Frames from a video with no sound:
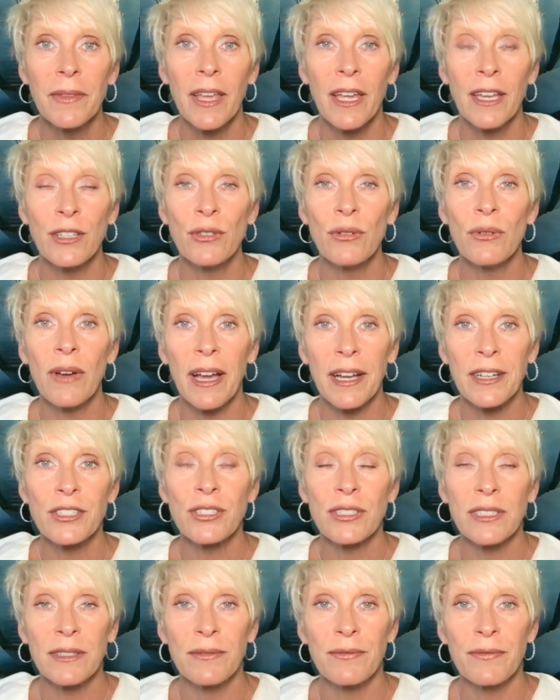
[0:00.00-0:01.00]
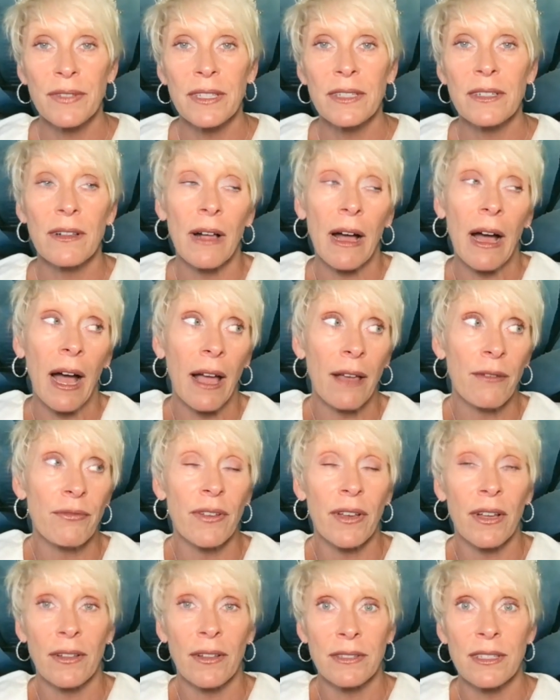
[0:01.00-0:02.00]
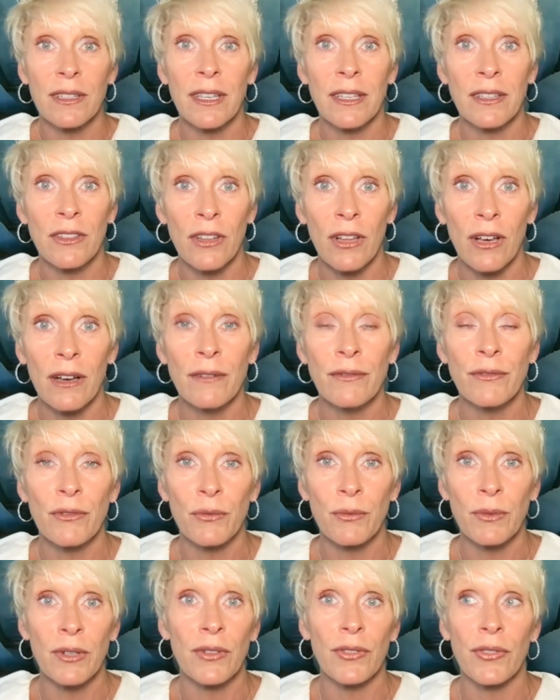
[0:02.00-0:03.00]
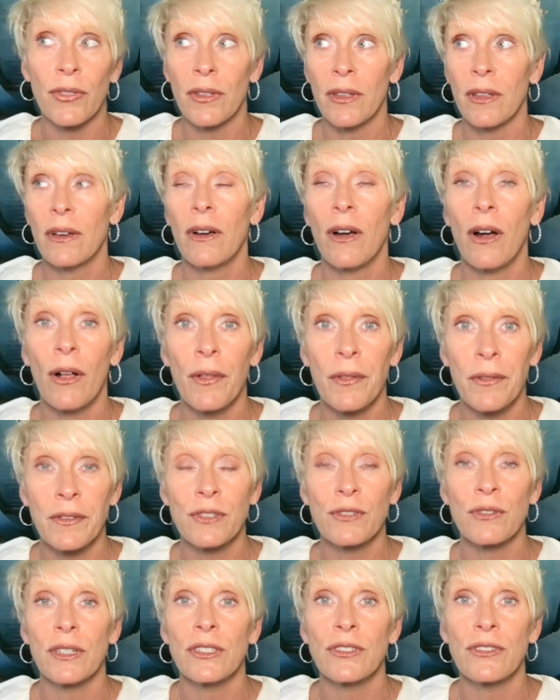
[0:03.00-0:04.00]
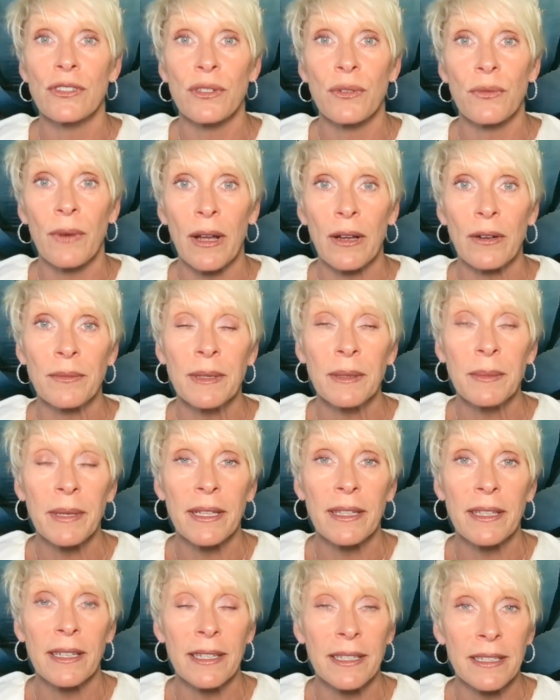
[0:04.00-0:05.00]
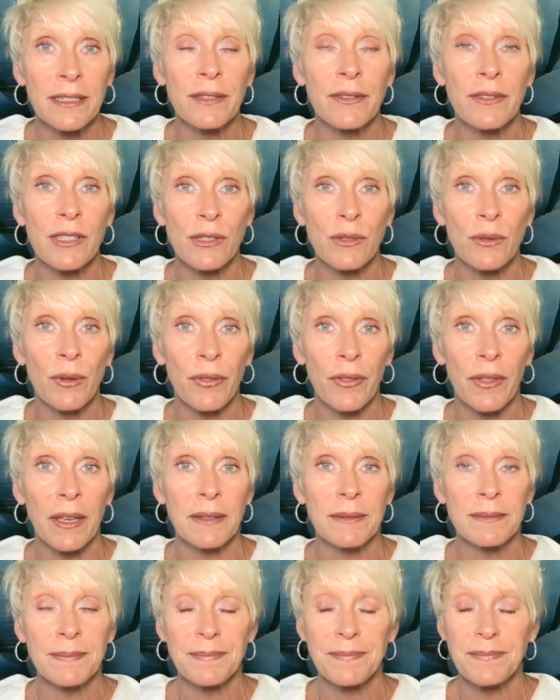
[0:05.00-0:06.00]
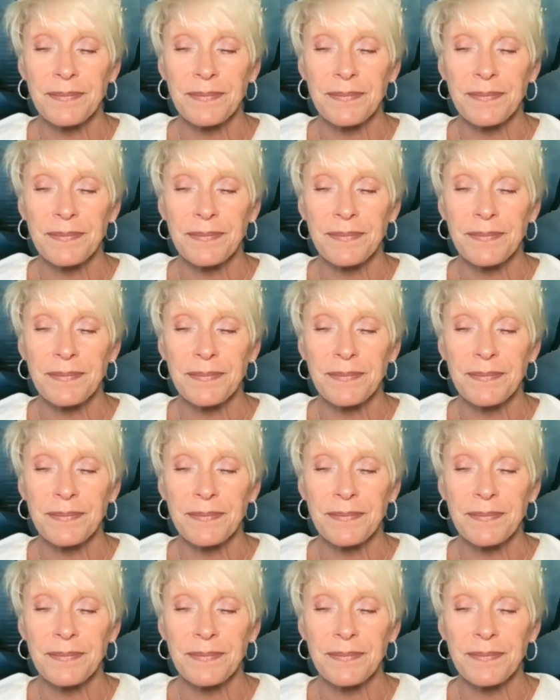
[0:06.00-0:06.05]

And you actually feel, I felt in love with all of the strangers around me by the end of this whole thing.